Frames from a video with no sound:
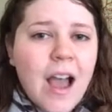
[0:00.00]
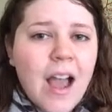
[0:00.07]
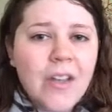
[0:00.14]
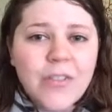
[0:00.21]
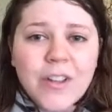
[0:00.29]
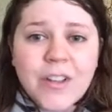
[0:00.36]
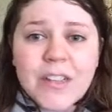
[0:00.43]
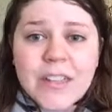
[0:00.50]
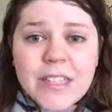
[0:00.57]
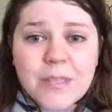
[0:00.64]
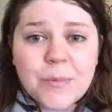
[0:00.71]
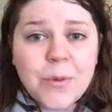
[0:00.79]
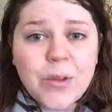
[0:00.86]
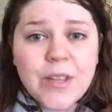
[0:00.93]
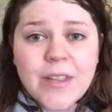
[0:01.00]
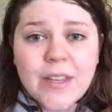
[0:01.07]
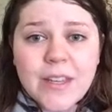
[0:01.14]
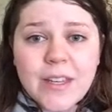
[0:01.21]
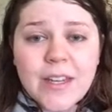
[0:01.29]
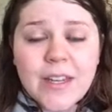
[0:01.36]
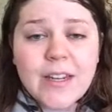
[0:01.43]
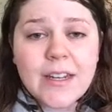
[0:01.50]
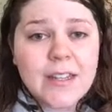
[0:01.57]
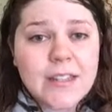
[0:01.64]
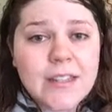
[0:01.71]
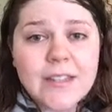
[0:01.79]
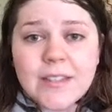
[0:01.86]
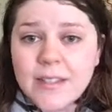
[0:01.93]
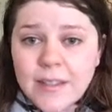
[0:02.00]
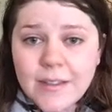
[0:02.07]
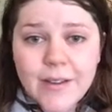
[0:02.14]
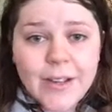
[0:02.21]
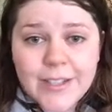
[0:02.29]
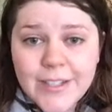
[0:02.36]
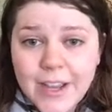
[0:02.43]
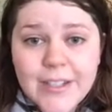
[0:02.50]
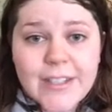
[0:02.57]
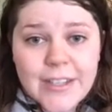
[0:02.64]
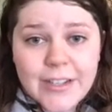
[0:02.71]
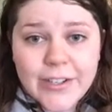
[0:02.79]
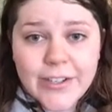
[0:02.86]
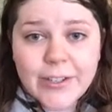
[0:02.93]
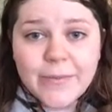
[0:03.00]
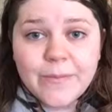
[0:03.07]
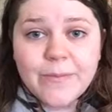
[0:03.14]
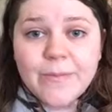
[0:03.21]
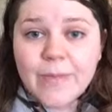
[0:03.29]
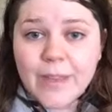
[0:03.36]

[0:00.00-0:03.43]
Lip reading: I feel at this point that it is a done deal.